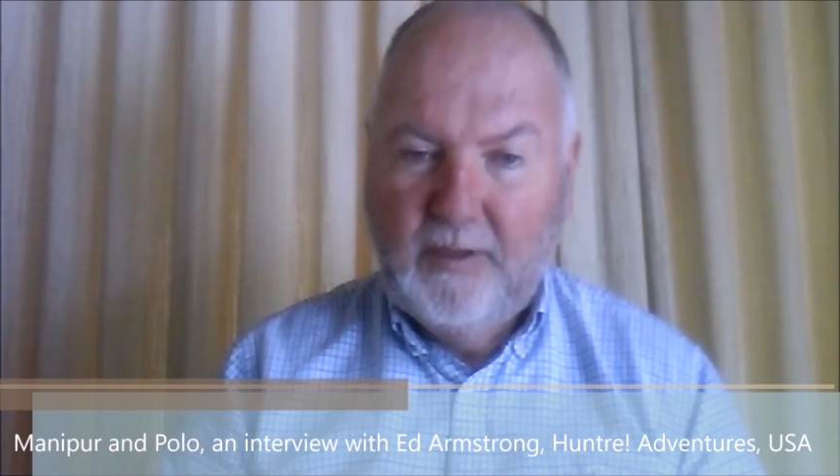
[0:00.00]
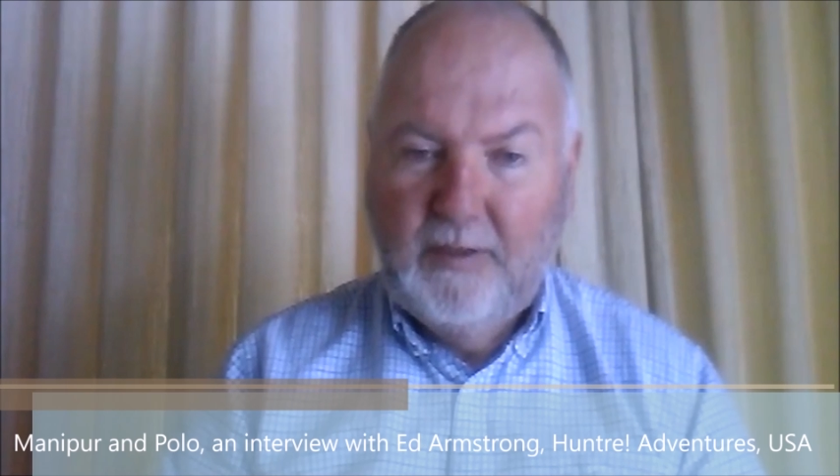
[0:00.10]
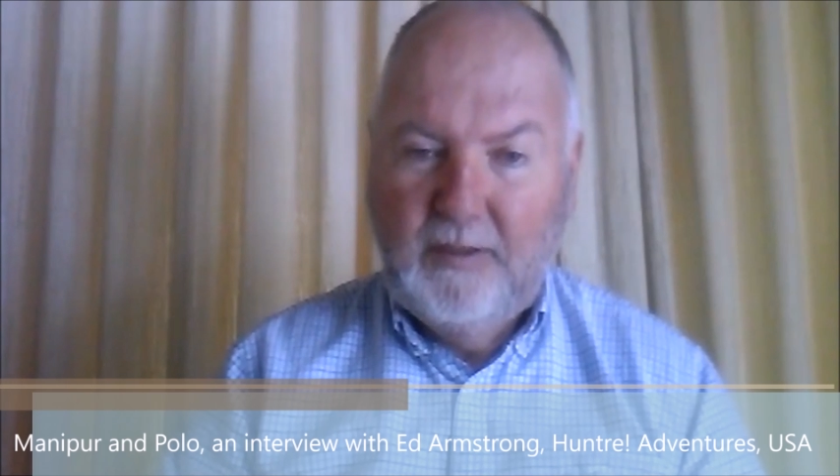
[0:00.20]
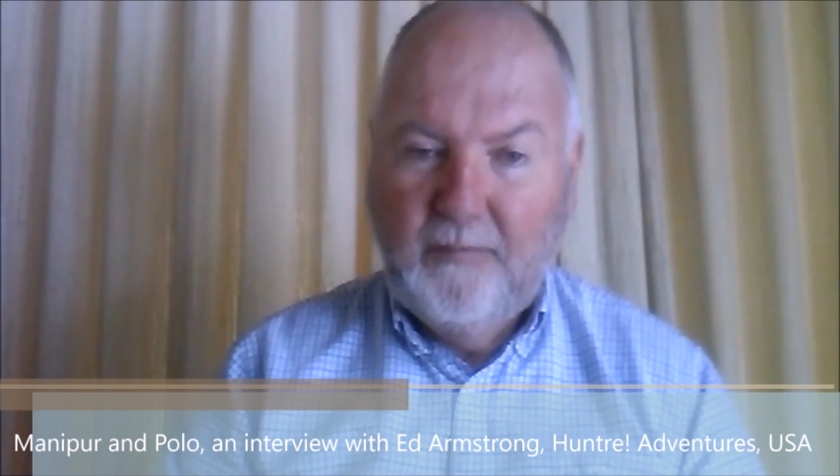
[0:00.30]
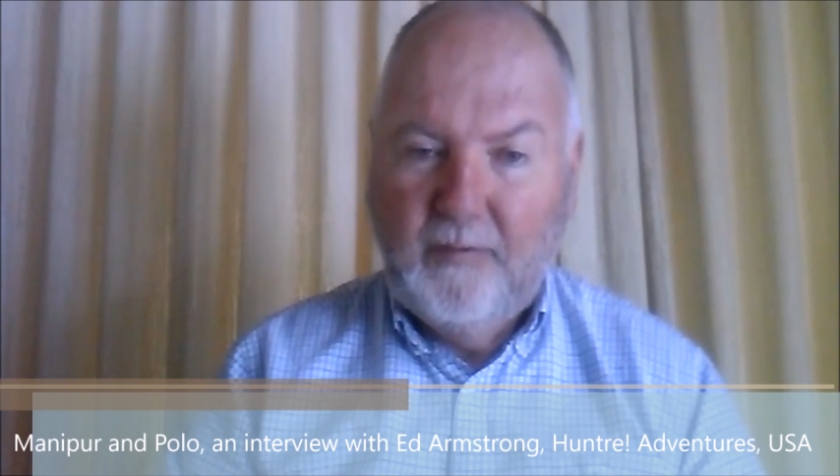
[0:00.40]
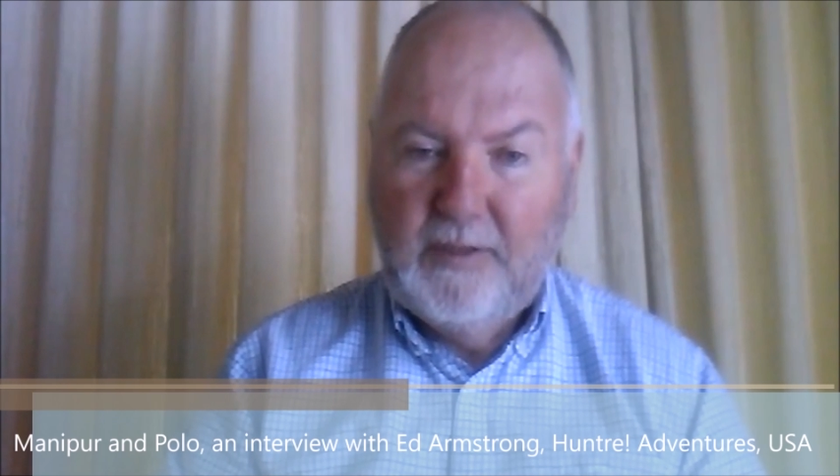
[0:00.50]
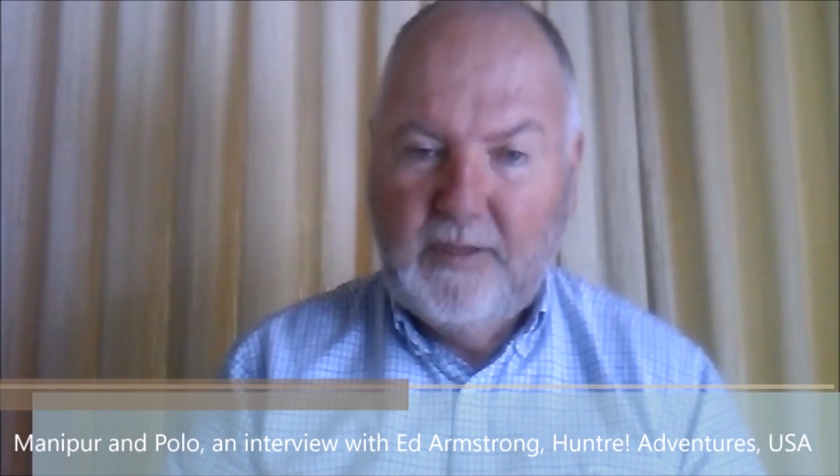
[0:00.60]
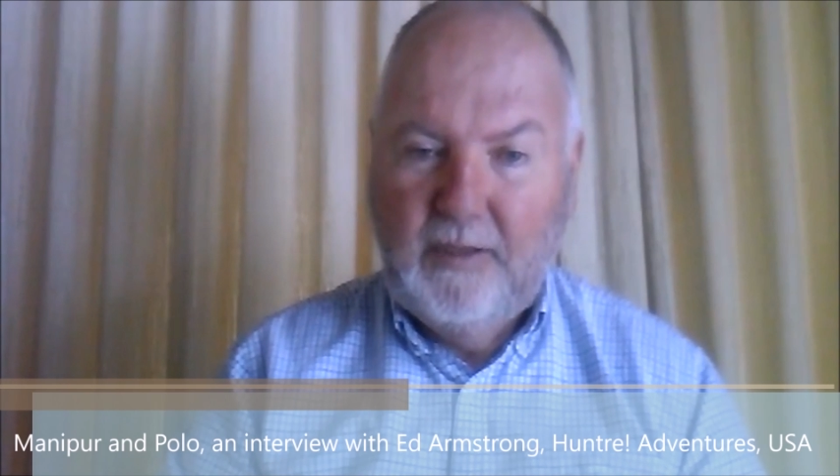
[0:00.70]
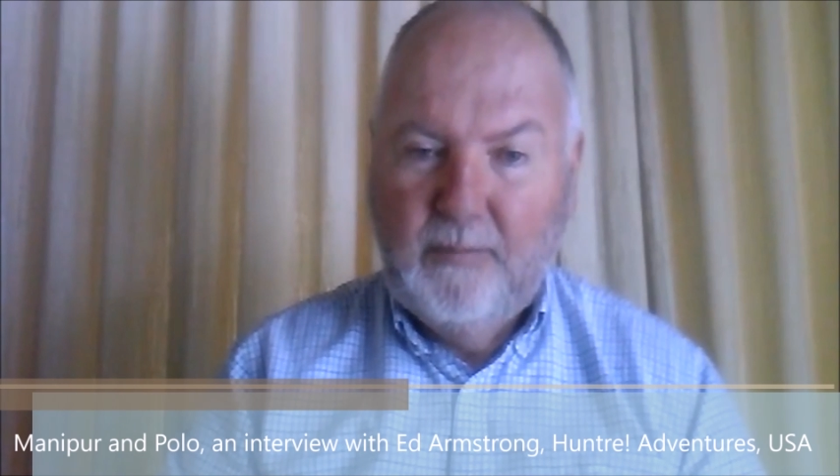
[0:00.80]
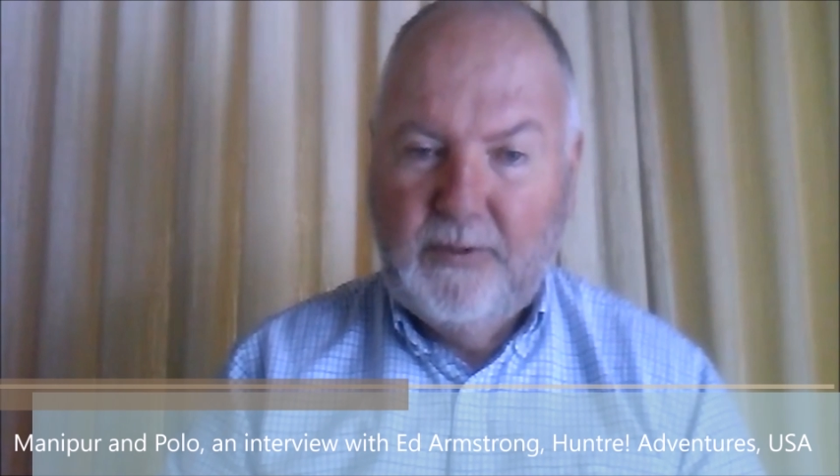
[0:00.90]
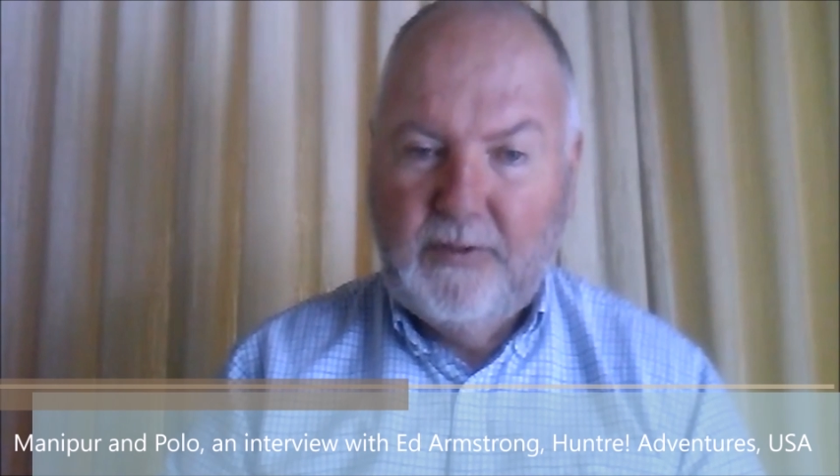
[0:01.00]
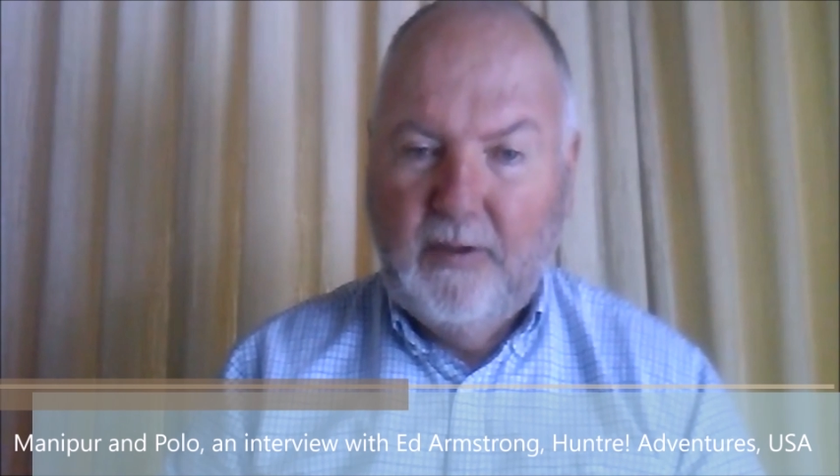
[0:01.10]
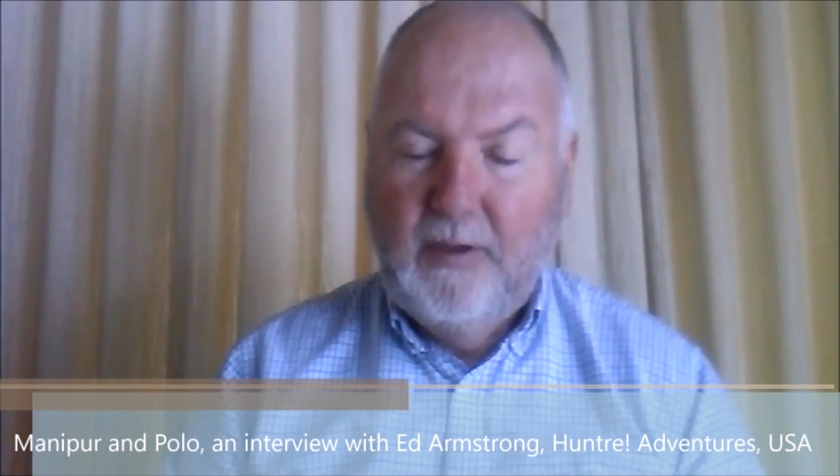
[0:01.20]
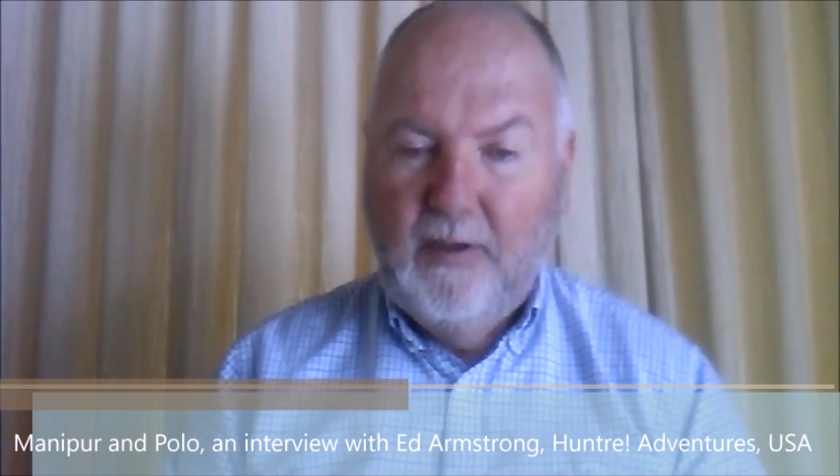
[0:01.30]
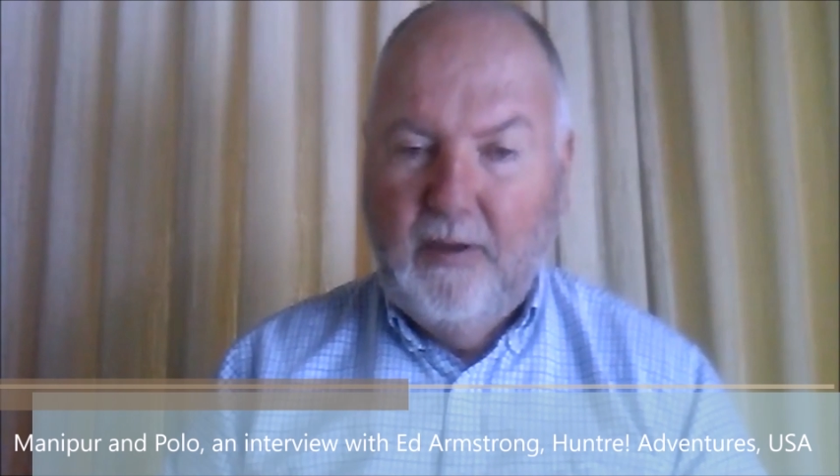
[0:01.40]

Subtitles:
on the different teams,